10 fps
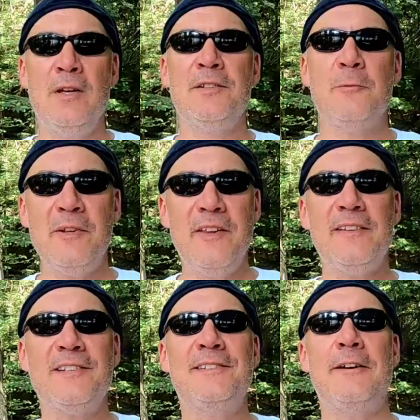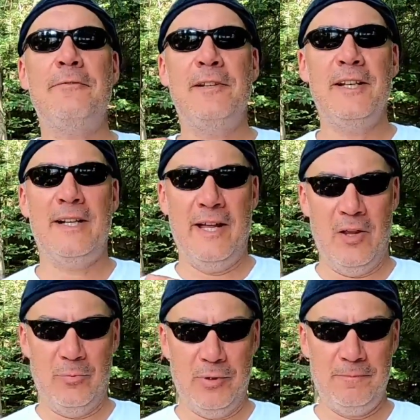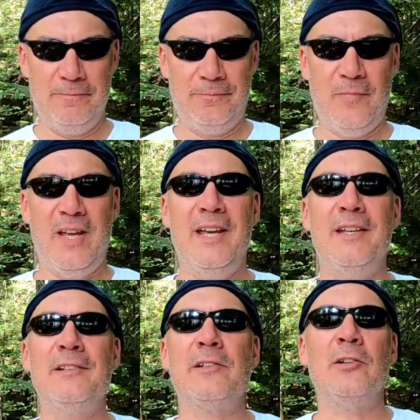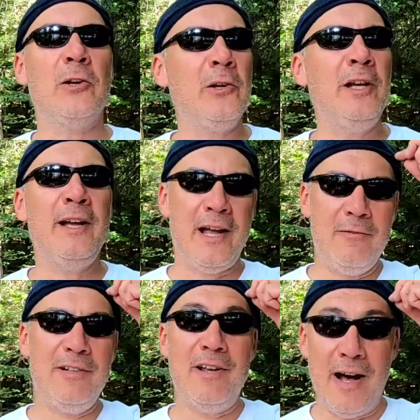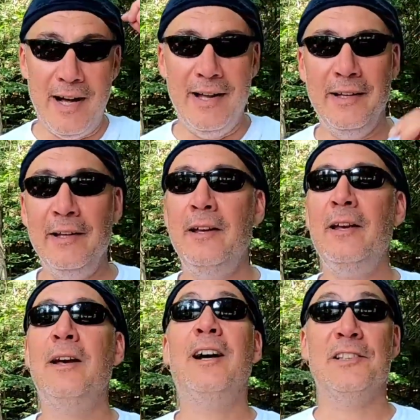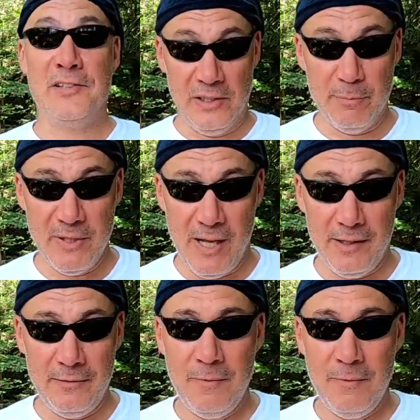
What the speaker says: So one thing that's definitely going to help is learning how to tie a slip knot.